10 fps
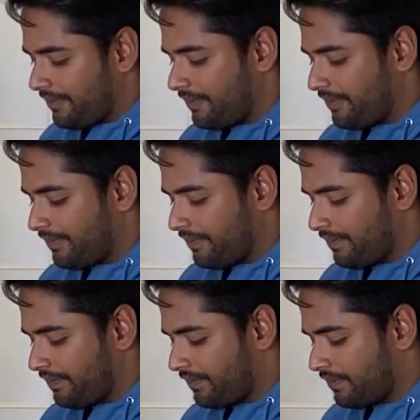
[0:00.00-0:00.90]

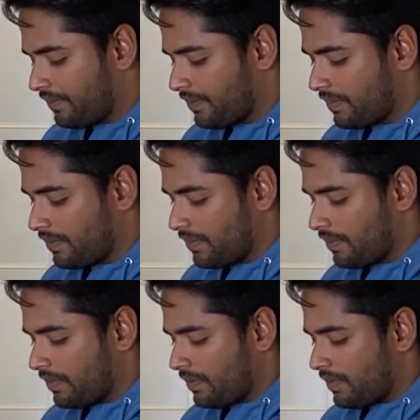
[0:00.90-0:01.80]

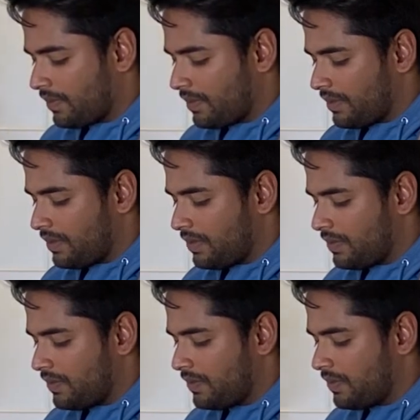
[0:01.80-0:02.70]

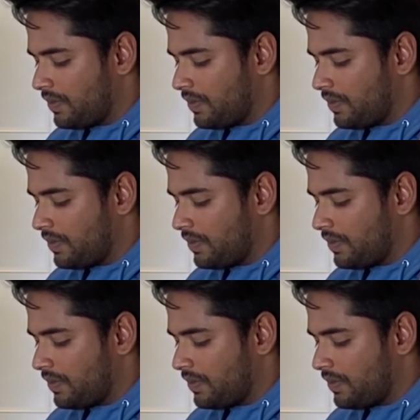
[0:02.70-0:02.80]
No words are spoken by the person on screen.